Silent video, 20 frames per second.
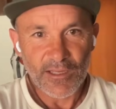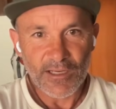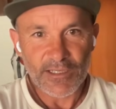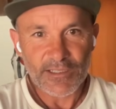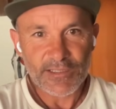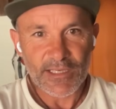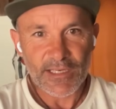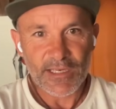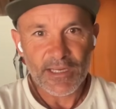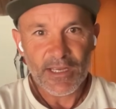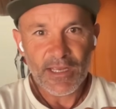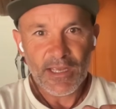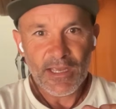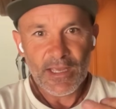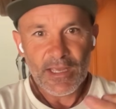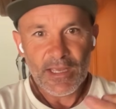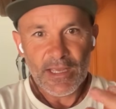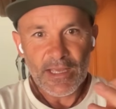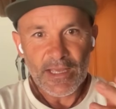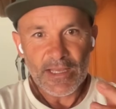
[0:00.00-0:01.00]
said,
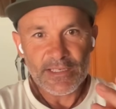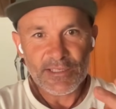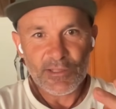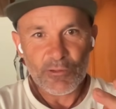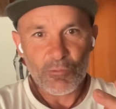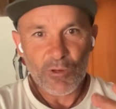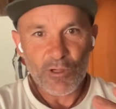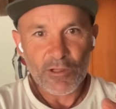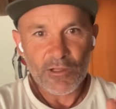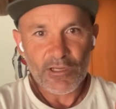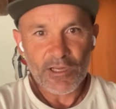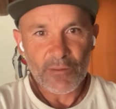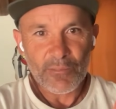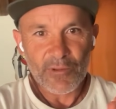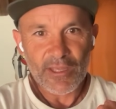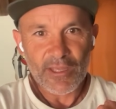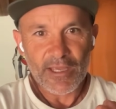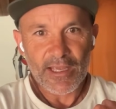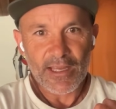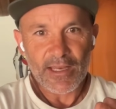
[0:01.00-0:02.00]
"Is the World Cup
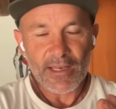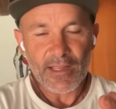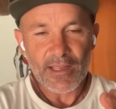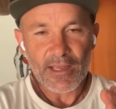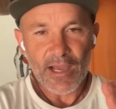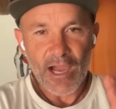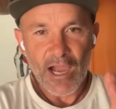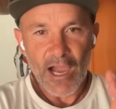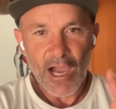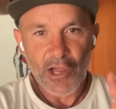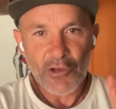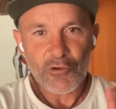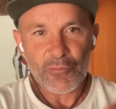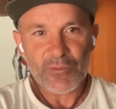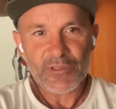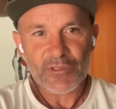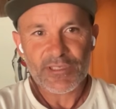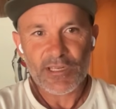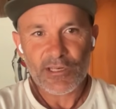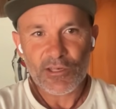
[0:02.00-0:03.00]
gate
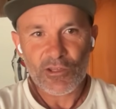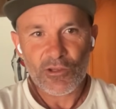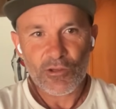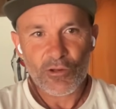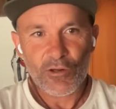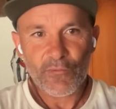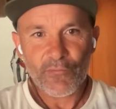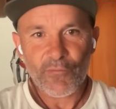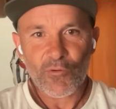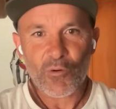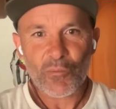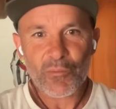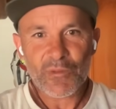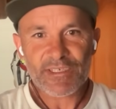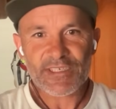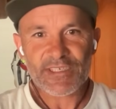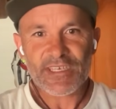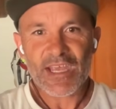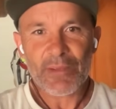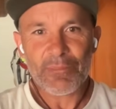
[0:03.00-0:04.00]
100% uniform, the
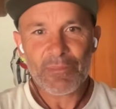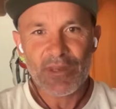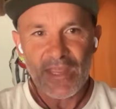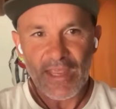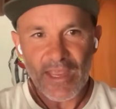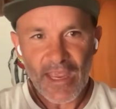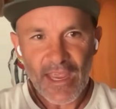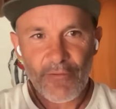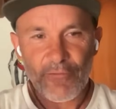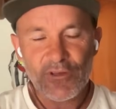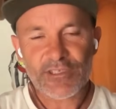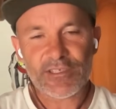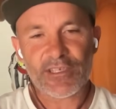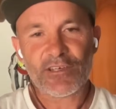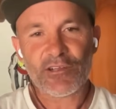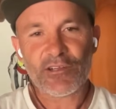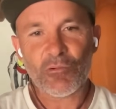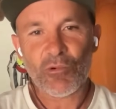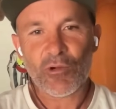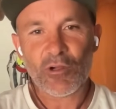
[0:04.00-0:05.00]
same at every
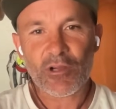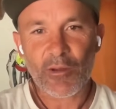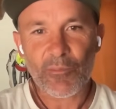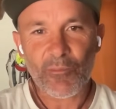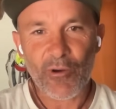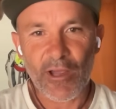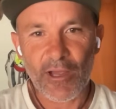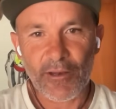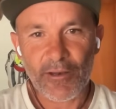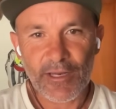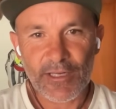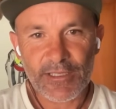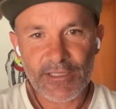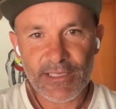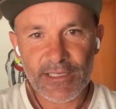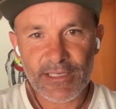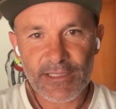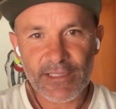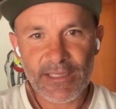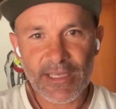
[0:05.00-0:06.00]
single World Cup round?" And he
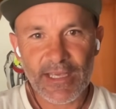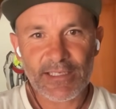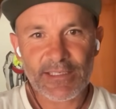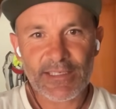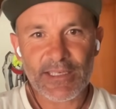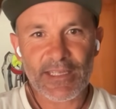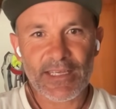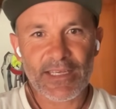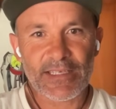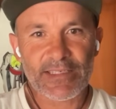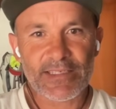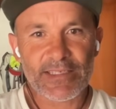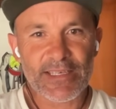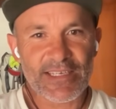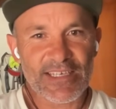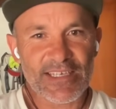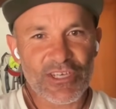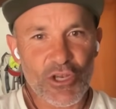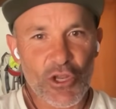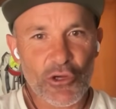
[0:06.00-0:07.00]
says, "Yes, it is.
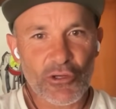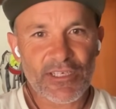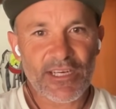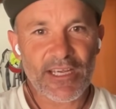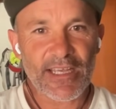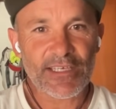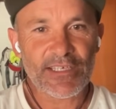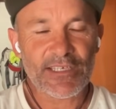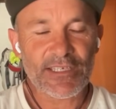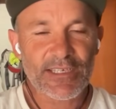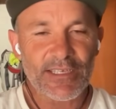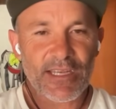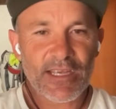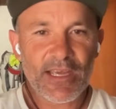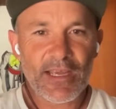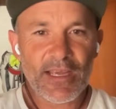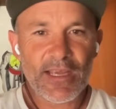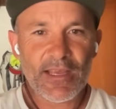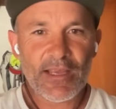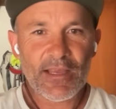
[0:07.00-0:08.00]
There's no changes."
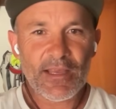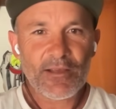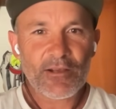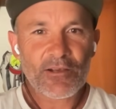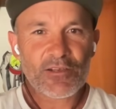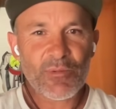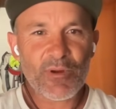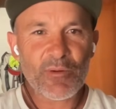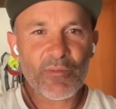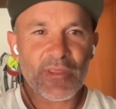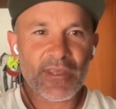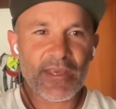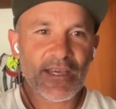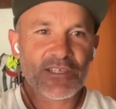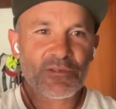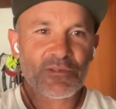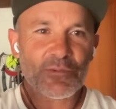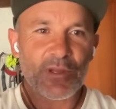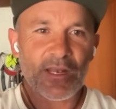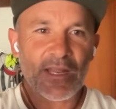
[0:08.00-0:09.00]
Because remember the
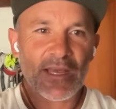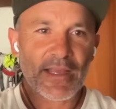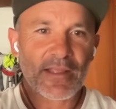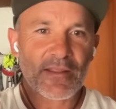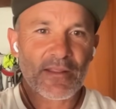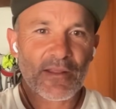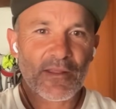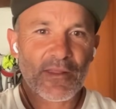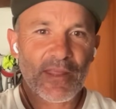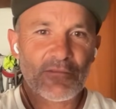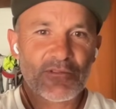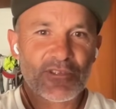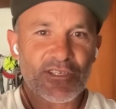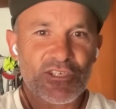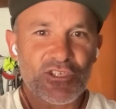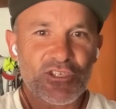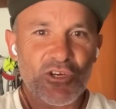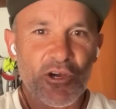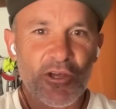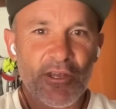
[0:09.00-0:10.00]
years when like there was a
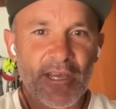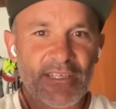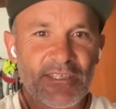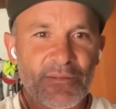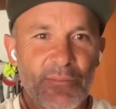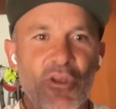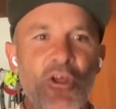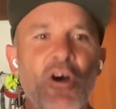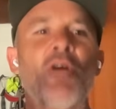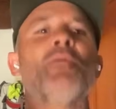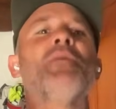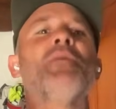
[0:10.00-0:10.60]
start out and Menard would